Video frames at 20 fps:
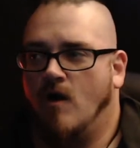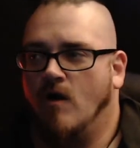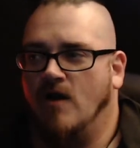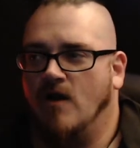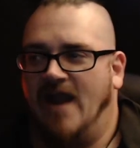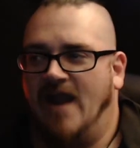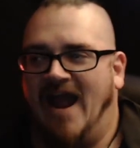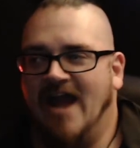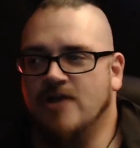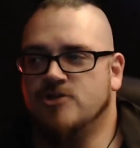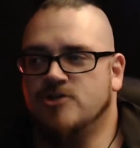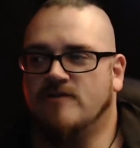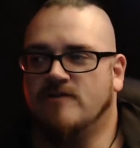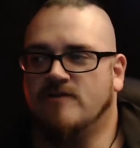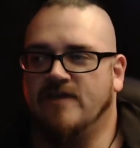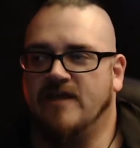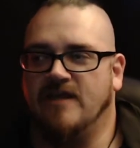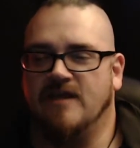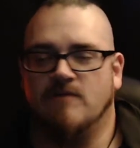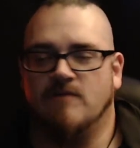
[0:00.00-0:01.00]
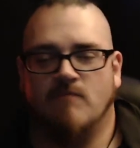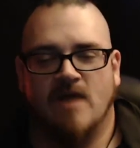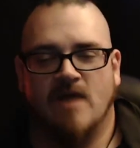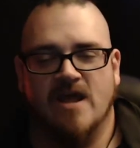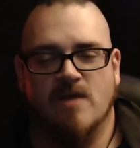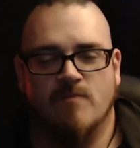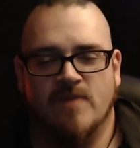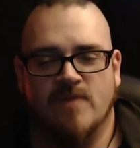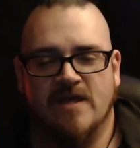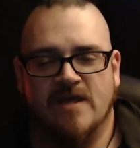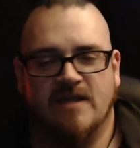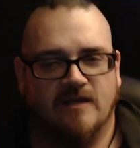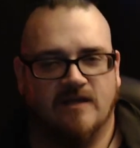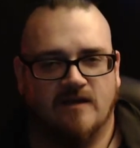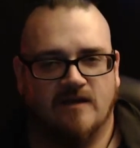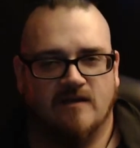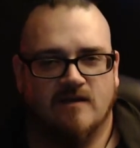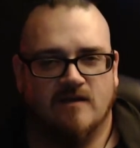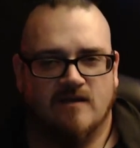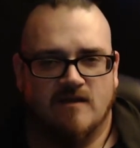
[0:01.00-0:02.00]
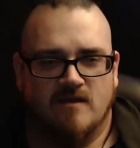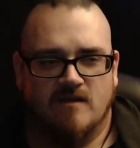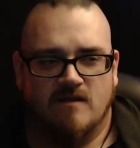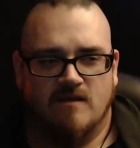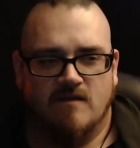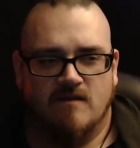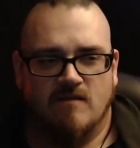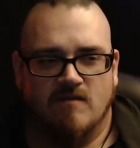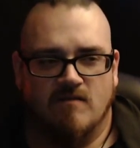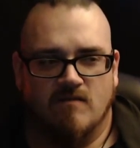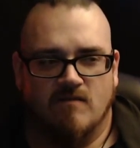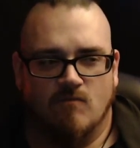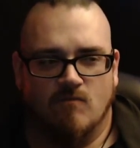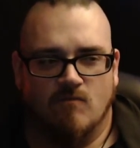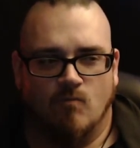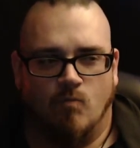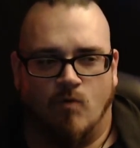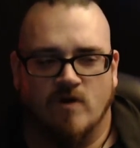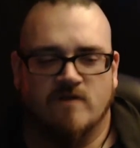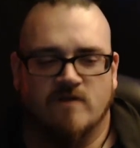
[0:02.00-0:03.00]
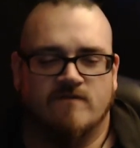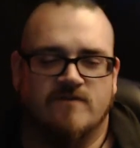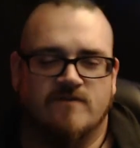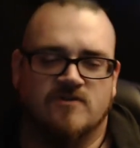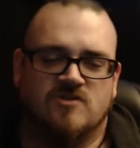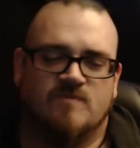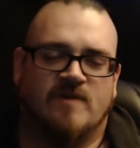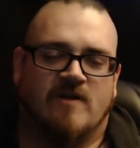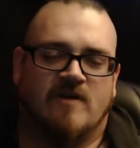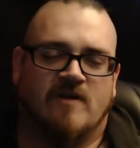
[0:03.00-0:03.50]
are actually, in my opinion, one of the